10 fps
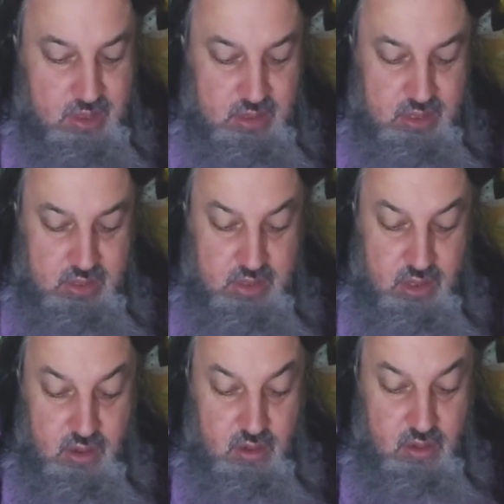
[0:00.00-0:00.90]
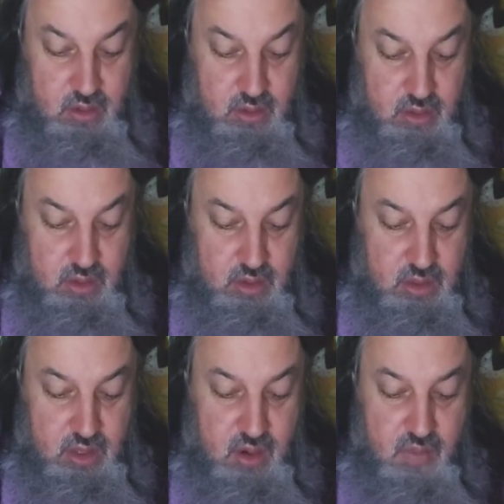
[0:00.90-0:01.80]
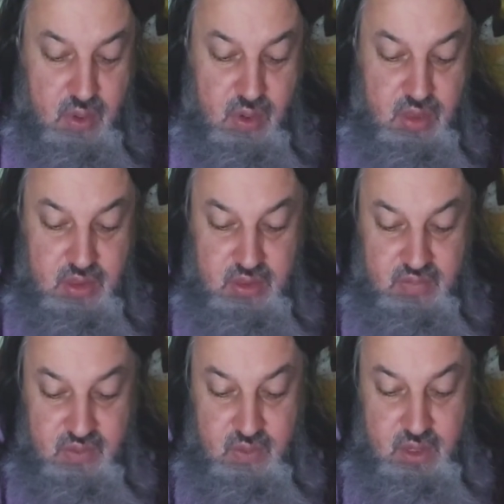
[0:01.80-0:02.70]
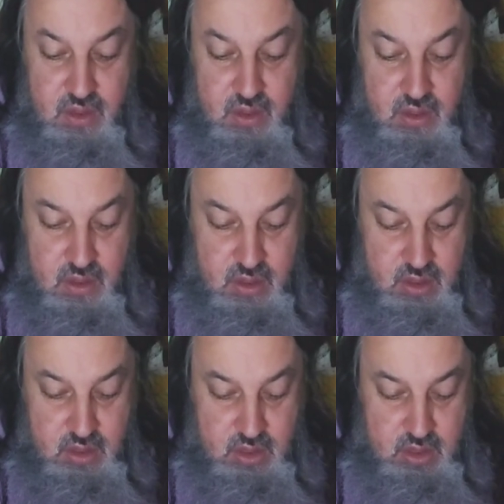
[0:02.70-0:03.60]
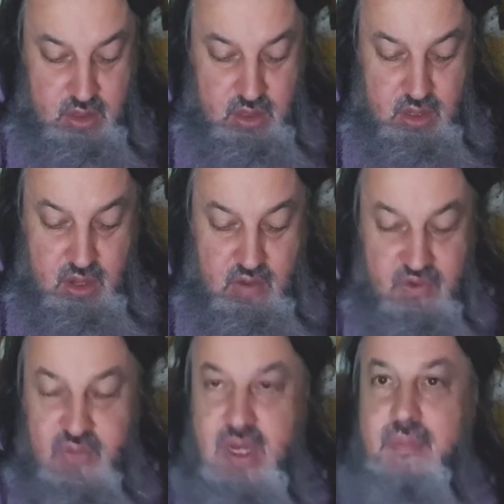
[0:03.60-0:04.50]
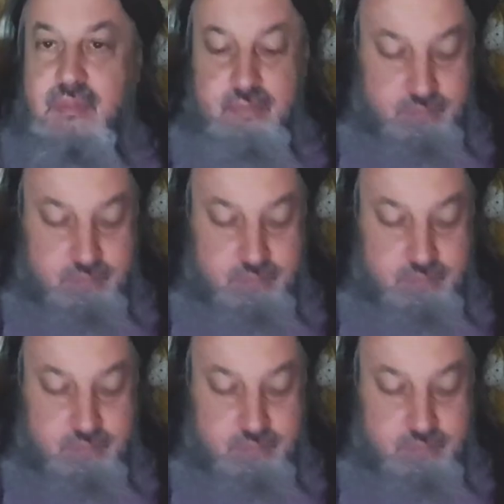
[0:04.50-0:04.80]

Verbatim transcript: These are uh, components, if you will, of a dream.